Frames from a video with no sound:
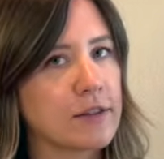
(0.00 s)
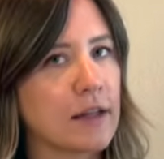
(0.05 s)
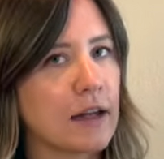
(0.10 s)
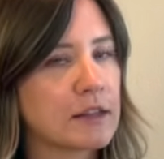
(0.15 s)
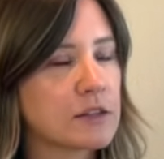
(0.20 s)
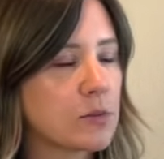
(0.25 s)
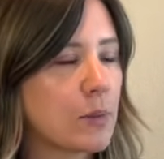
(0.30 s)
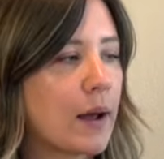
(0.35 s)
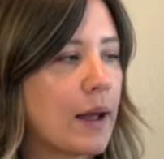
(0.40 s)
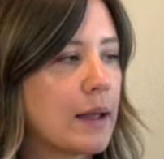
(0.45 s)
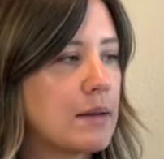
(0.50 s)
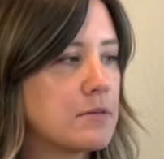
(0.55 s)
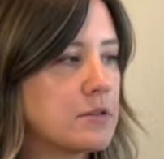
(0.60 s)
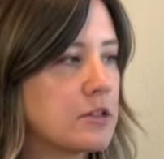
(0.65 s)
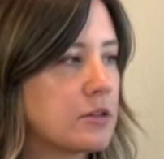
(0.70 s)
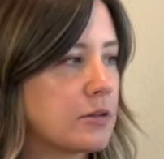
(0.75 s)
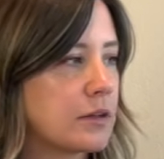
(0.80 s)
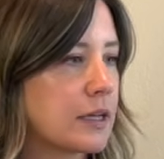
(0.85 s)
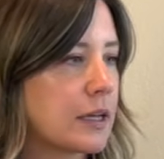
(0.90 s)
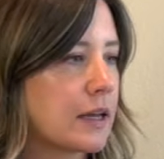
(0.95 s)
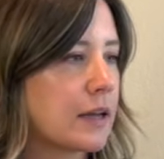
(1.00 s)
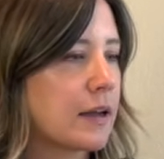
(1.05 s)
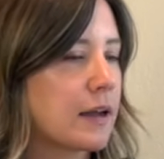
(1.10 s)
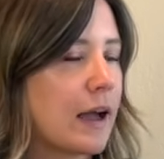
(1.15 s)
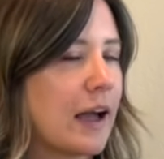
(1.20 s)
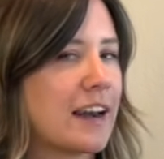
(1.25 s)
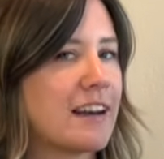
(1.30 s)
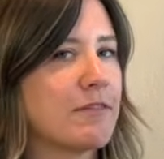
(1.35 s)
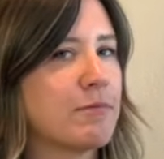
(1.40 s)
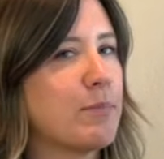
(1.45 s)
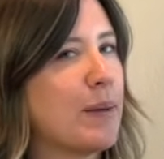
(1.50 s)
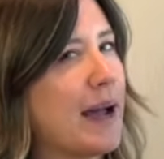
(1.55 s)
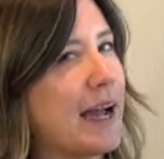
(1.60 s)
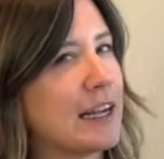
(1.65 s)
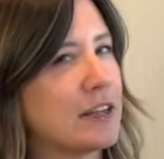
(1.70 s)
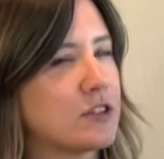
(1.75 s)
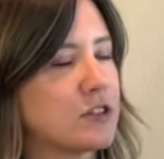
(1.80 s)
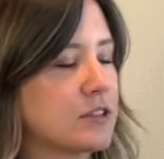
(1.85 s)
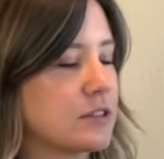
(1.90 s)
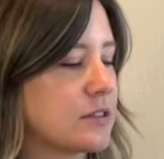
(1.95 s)
That's why I'm doing kind of
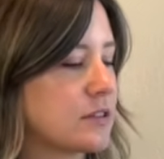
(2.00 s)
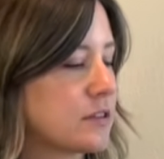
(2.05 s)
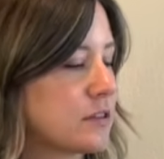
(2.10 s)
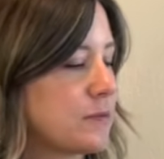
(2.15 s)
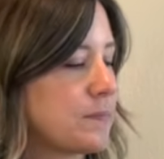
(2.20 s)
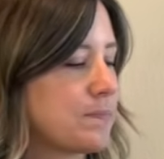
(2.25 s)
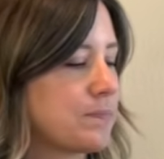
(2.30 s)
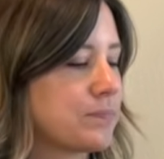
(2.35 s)
patches.